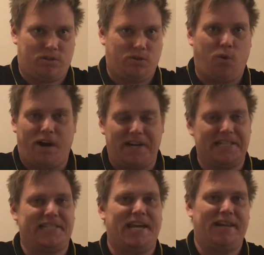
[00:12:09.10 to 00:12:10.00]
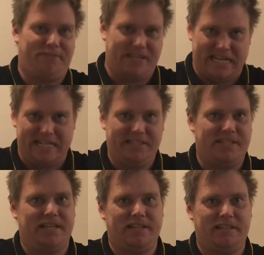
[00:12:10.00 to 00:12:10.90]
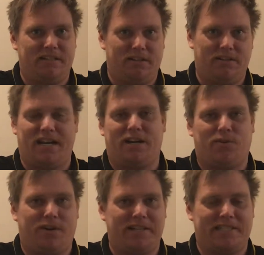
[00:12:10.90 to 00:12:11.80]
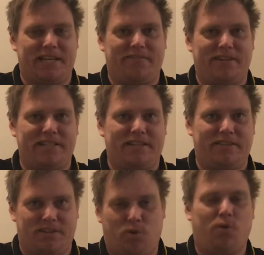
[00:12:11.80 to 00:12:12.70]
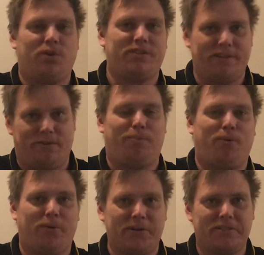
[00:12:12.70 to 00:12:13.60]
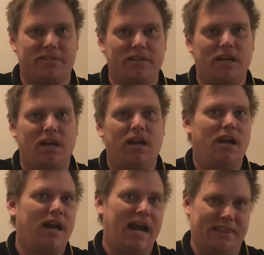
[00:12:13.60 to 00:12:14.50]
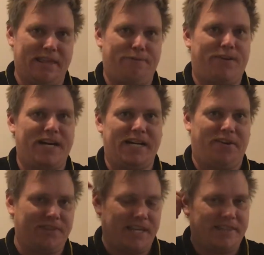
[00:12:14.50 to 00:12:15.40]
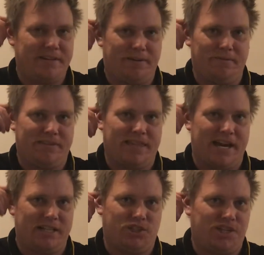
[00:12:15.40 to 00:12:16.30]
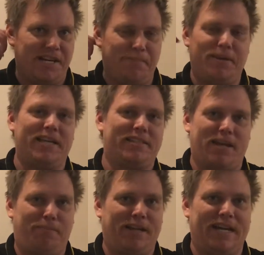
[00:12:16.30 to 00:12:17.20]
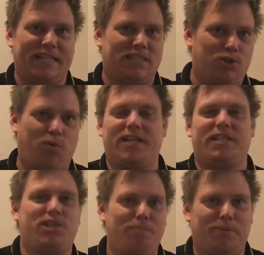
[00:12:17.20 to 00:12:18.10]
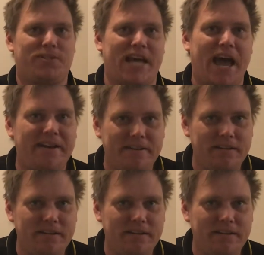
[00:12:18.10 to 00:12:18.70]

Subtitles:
quantitative easing, or not quantitative easing, their quarterly reports, and they find out that that GDP is up like 22%,